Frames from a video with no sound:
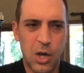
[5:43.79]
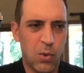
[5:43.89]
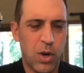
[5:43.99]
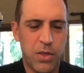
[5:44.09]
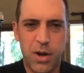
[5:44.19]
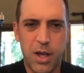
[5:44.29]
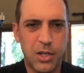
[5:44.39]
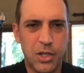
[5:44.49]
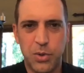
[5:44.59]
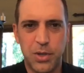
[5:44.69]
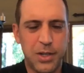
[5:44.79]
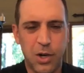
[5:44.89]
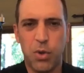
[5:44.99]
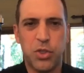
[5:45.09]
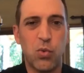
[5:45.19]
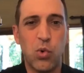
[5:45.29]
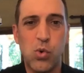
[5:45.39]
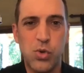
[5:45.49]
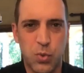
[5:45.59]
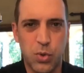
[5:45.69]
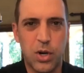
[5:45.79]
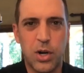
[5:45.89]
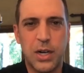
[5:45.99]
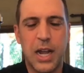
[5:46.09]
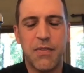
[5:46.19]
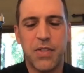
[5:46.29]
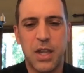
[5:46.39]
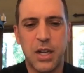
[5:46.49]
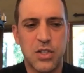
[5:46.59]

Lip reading: whether or not you would, what the rules were, kind of thing.